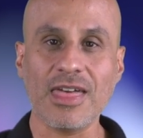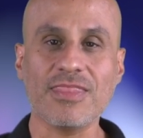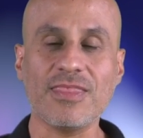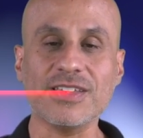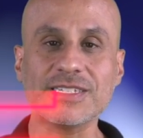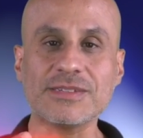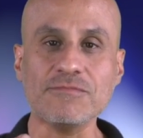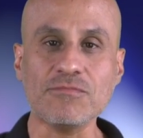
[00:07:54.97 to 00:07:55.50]

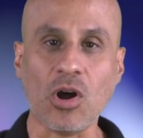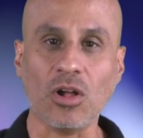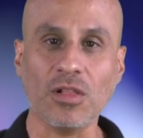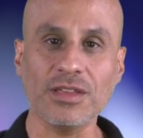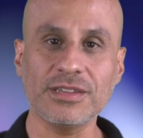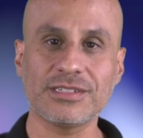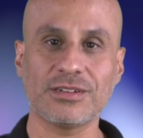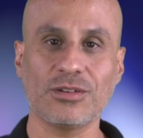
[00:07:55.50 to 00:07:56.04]
the
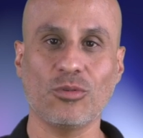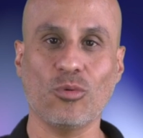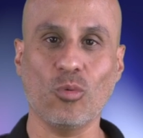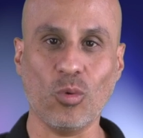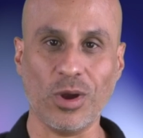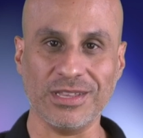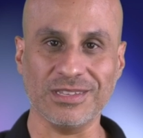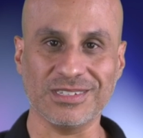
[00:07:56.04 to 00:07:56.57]
smallest
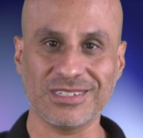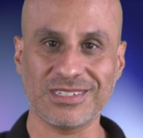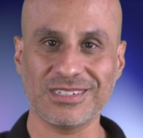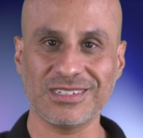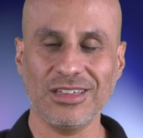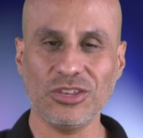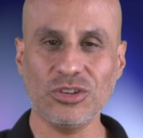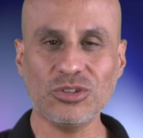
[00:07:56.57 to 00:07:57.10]
wins
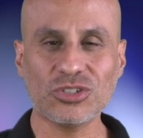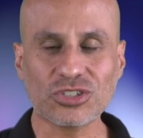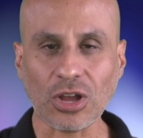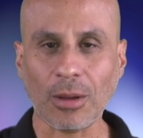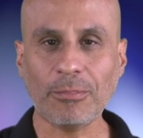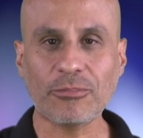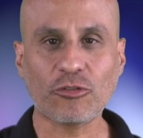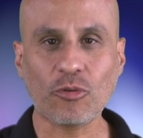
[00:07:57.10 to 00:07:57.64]
you
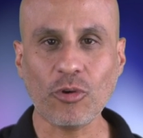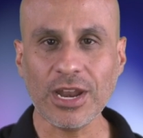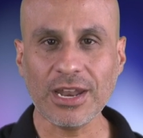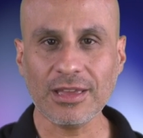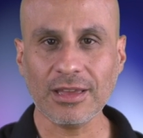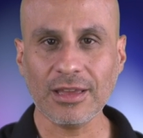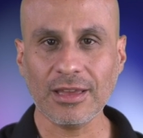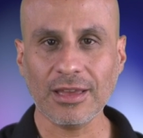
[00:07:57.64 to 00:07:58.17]
stop
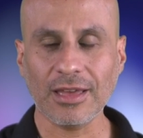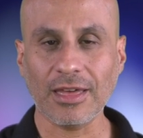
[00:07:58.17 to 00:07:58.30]
treating